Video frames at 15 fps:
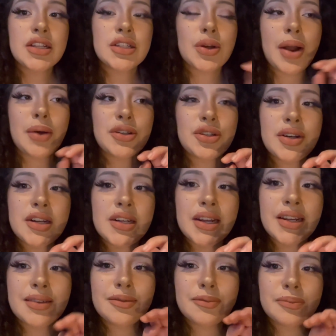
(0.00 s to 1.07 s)
So I was trying to
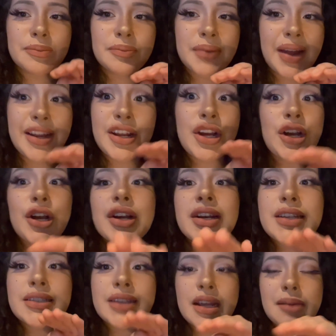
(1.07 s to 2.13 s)
like, I
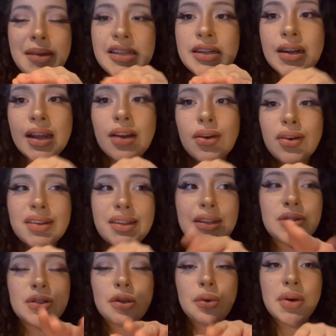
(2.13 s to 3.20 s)
couldn't take my tongue out. Like,
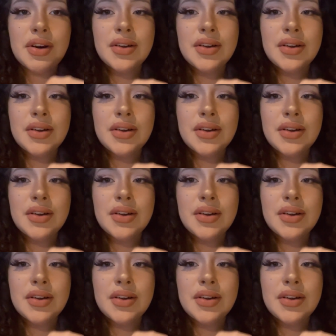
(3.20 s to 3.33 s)
it was so weird.